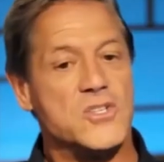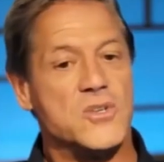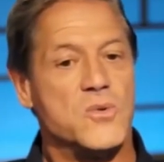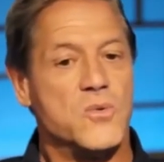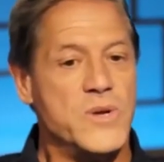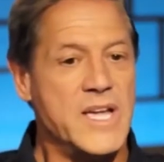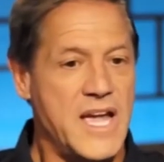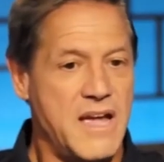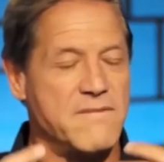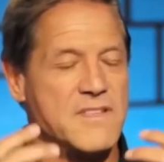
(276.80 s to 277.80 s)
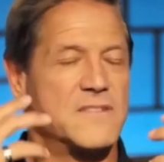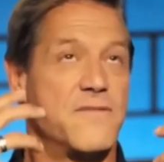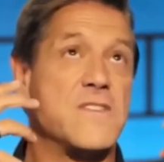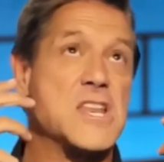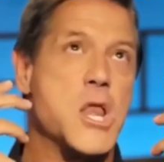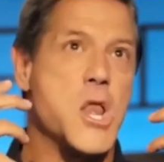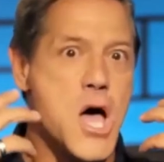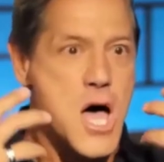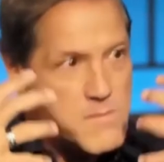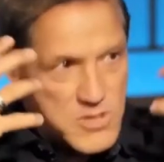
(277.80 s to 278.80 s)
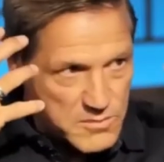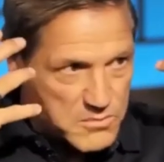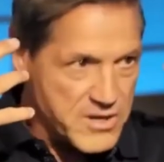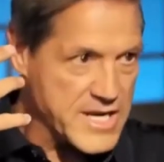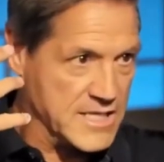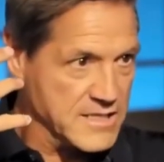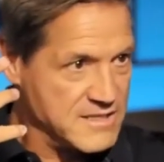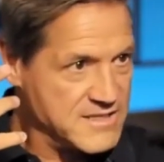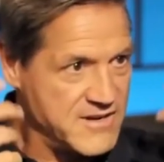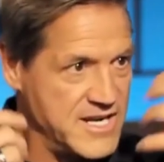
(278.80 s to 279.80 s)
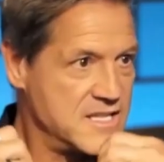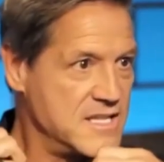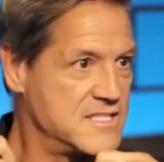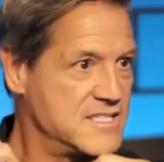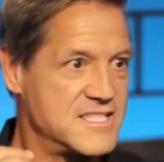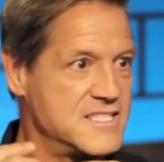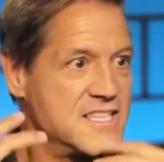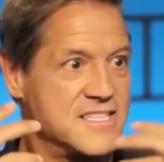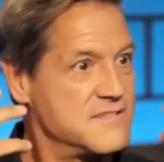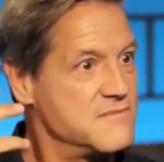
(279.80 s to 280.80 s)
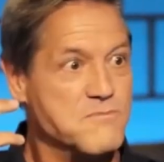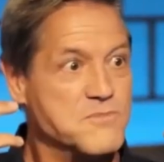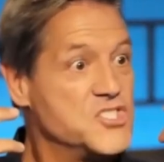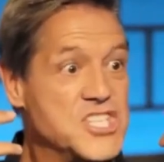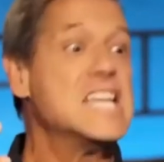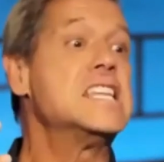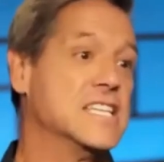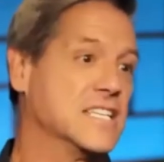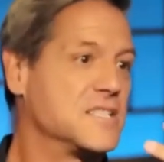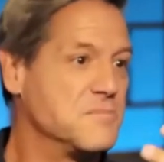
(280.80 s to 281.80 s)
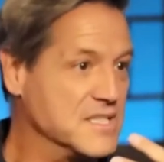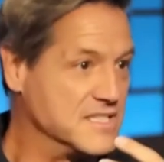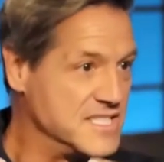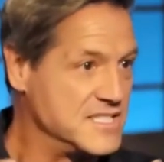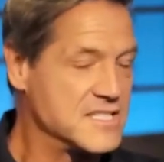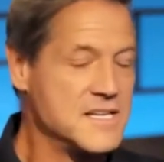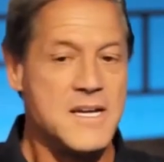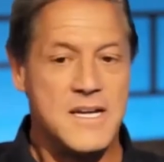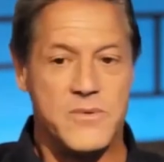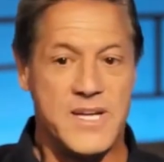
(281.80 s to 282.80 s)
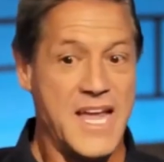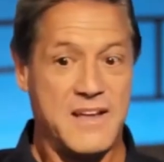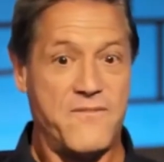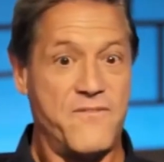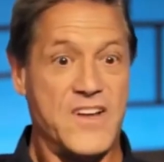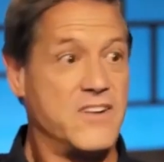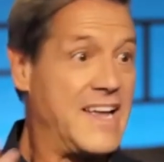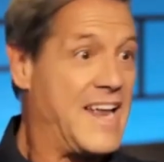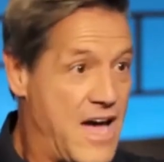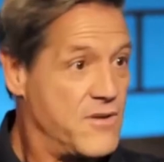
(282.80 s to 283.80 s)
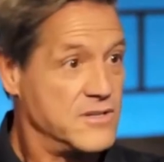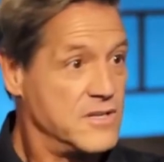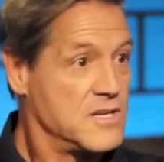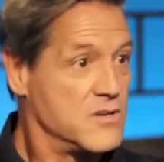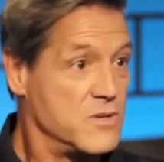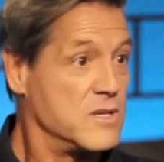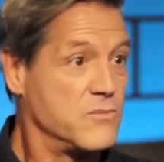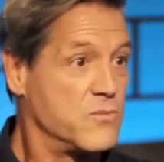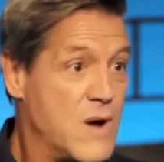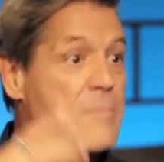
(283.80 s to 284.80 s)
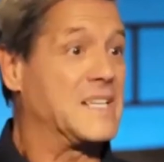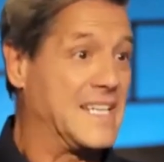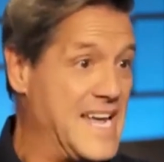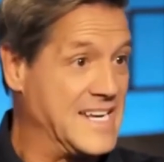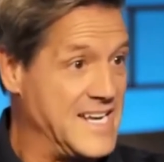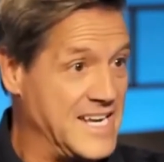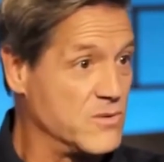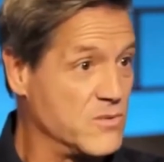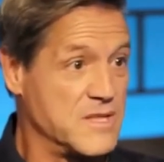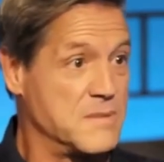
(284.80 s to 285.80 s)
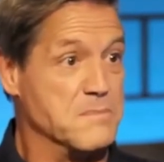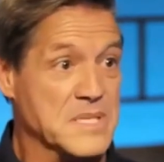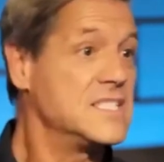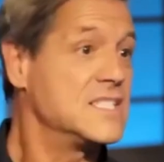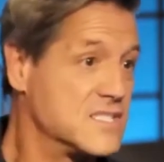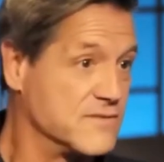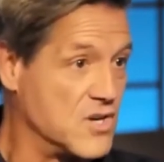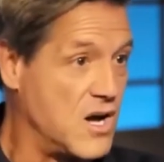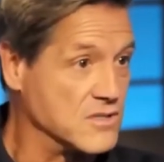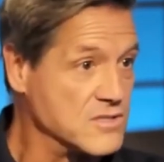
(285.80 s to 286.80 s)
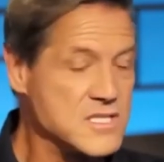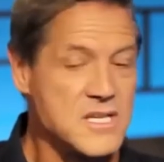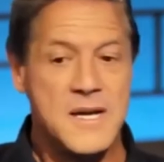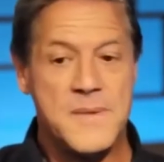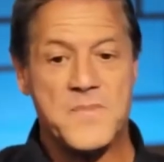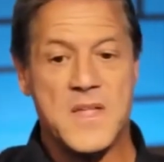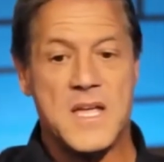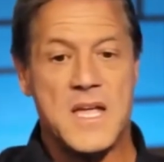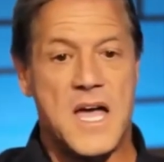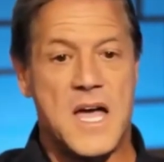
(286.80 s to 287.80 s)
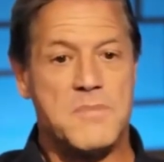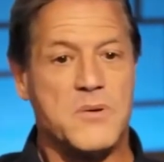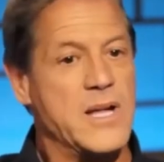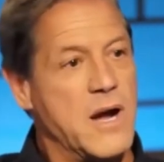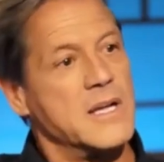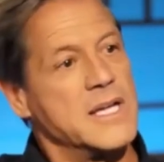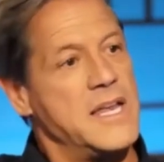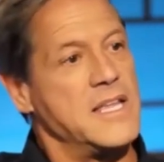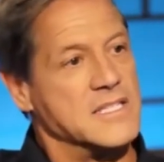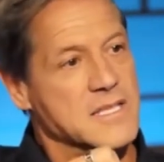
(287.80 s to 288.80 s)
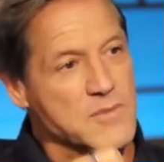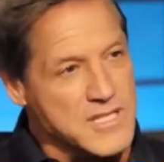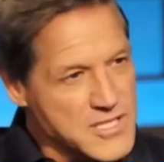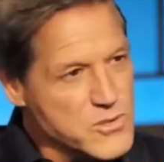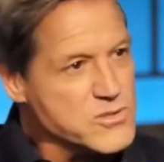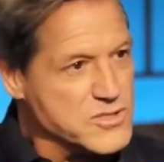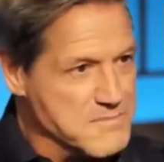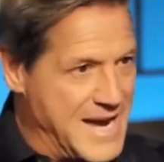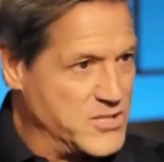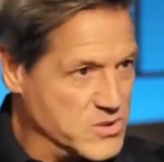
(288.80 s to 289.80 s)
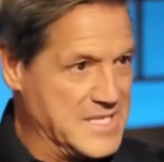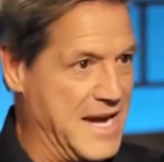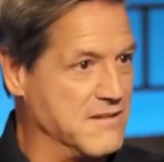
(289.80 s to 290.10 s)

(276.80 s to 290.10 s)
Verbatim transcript: So we have this phenomenal brain, right? It's, it's, it's genius abilities. We can't figure out how to re replicate it anywhere with billions of dollars, uh, but we are getting some of the user's manual